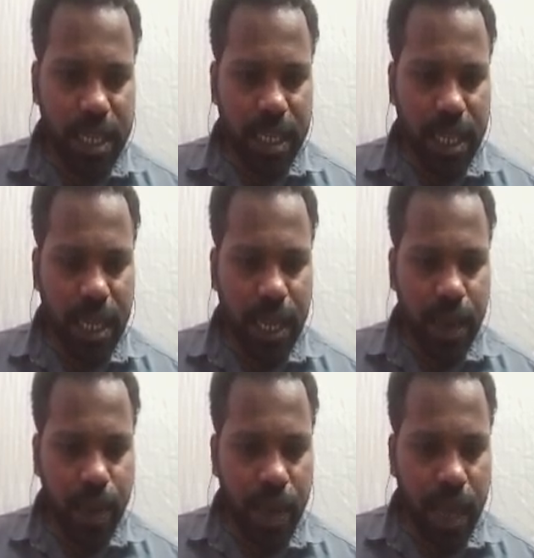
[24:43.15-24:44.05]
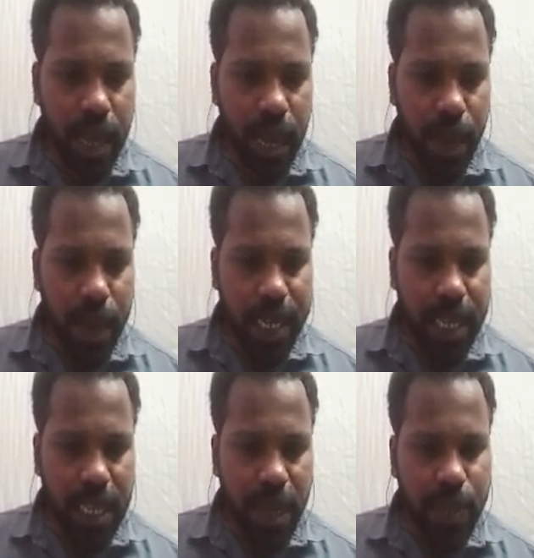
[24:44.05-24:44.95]
See, I'm
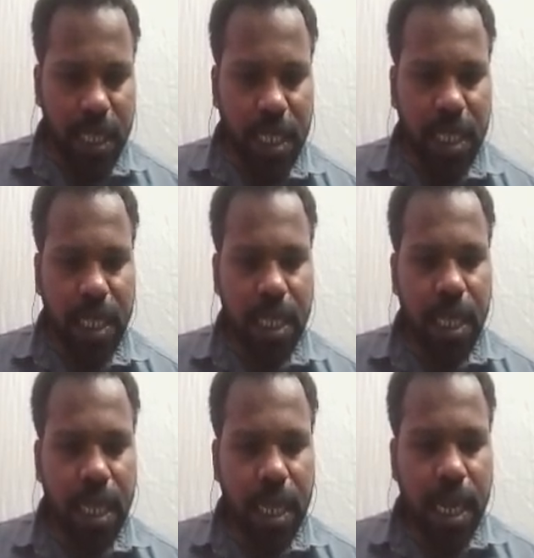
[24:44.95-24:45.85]
getting the precision,